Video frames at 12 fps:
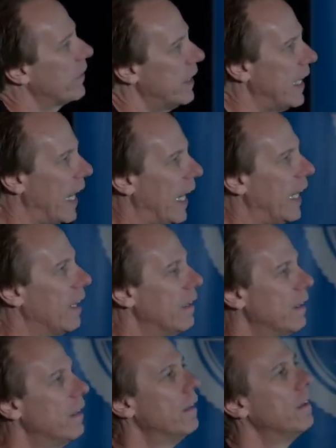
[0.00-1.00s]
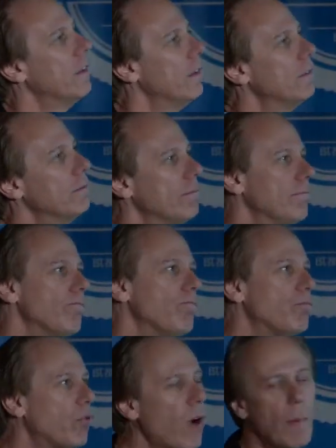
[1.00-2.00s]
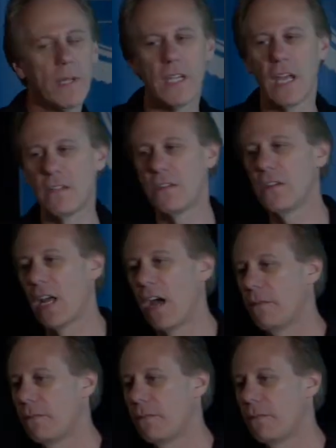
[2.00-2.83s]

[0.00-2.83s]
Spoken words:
today probably can't do that.